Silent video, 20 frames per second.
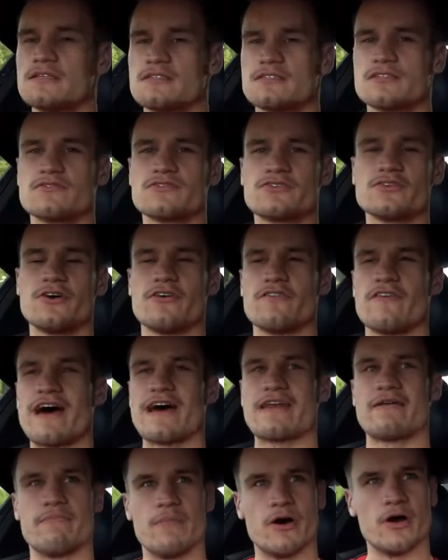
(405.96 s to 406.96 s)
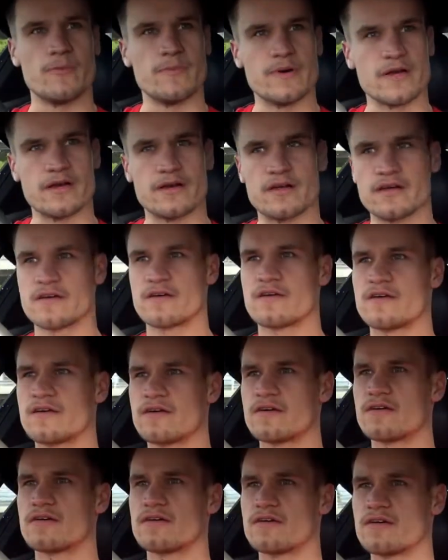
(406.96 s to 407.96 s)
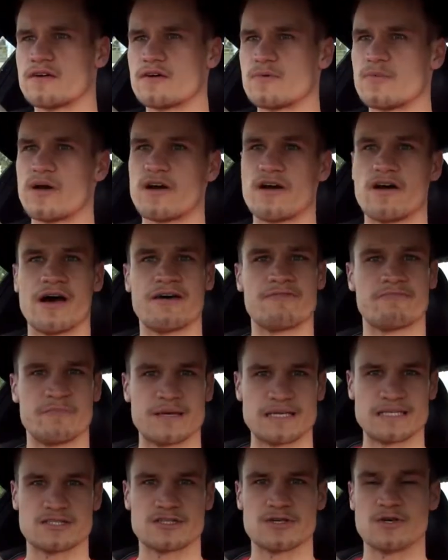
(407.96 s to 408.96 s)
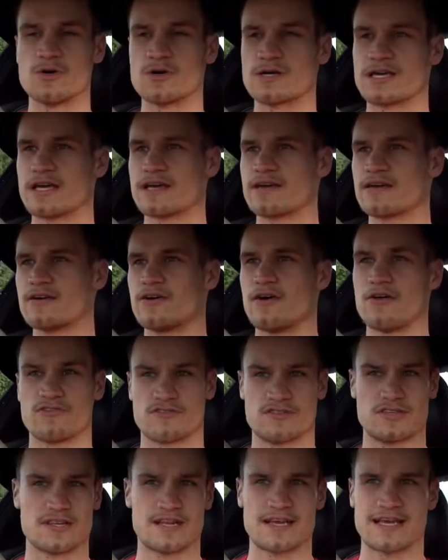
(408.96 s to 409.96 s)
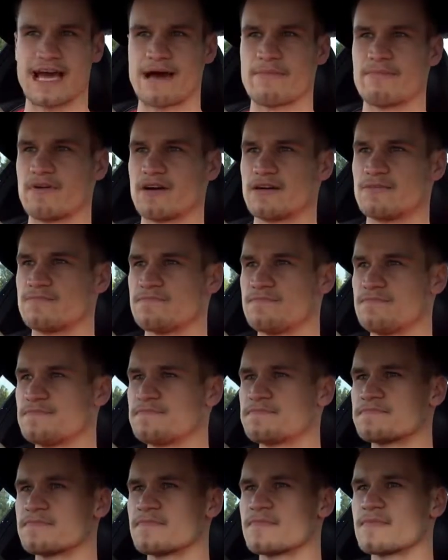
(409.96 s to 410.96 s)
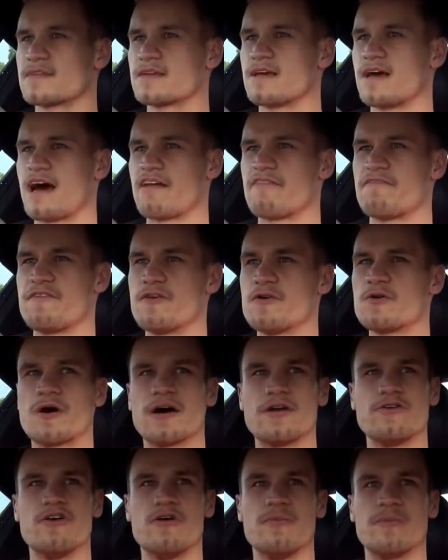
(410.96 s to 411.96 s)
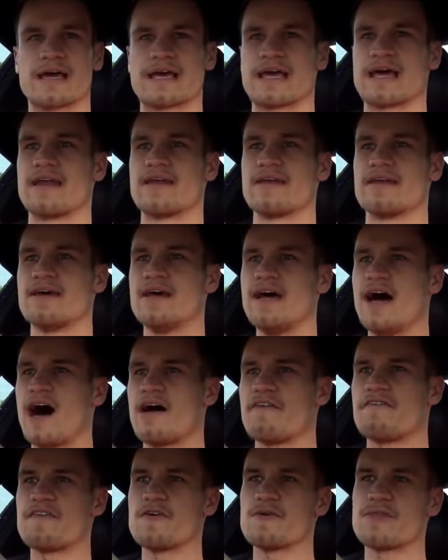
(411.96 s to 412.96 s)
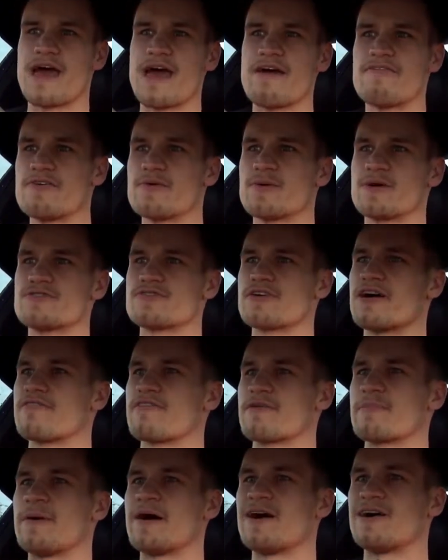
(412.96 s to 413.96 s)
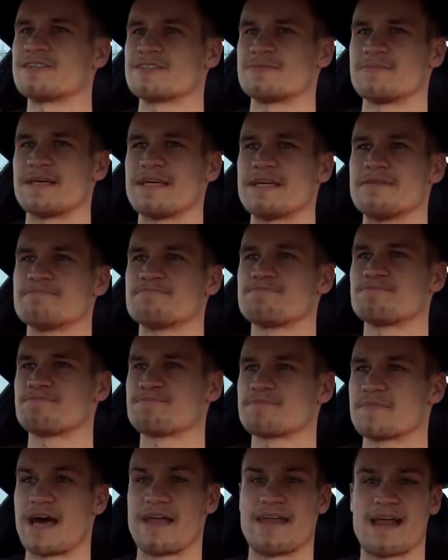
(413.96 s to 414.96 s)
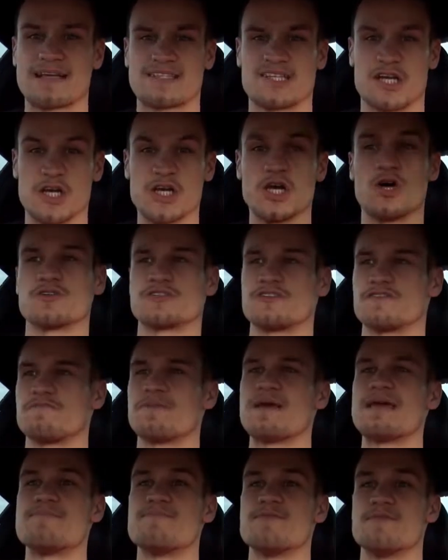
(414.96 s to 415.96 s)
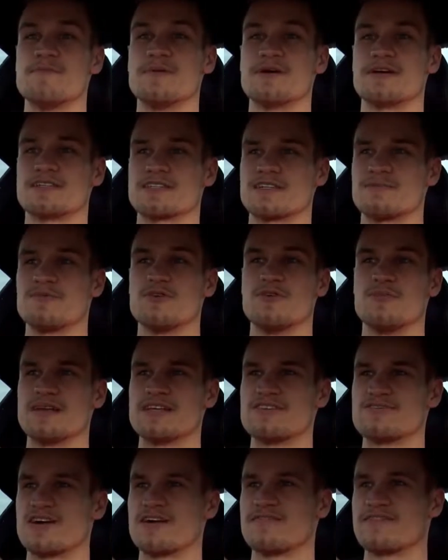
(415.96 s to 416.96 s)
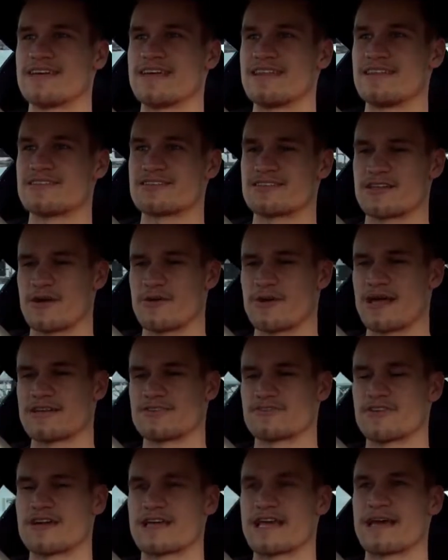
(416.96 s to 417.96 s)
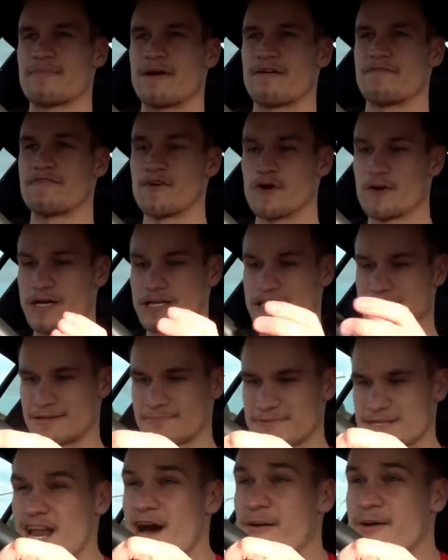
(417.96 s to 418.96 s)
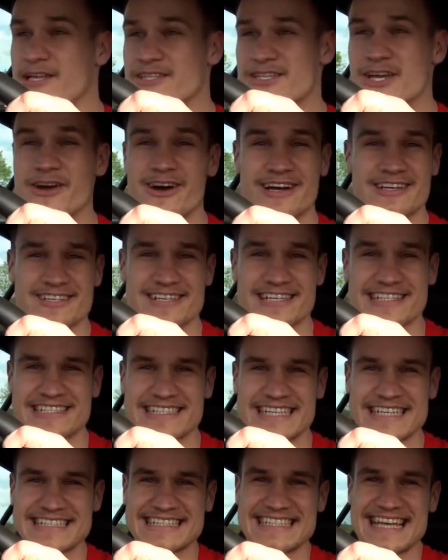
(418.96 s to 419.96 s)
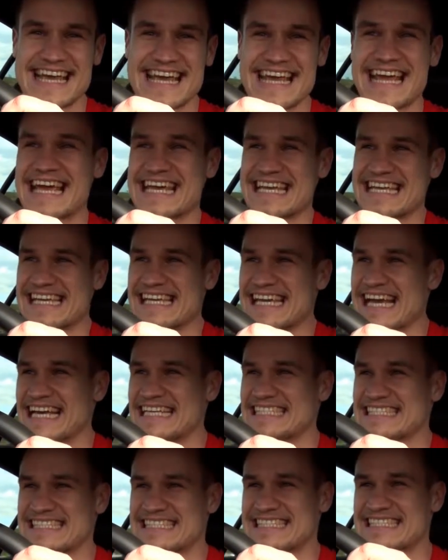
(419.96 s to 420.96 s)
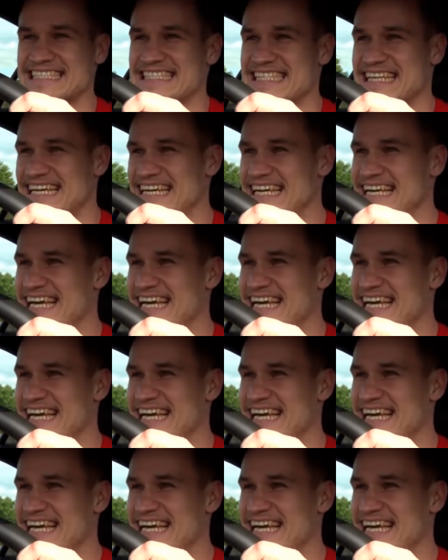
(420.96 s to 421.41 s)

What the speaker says: So I've sort of had a moment where I haven't been talking onto the camera and feel quite normal again. I feel that everyone driving past me, and that's a lot of people because I'm normally driving in the slow lane trying to get my fuel consumption up, 260, yes!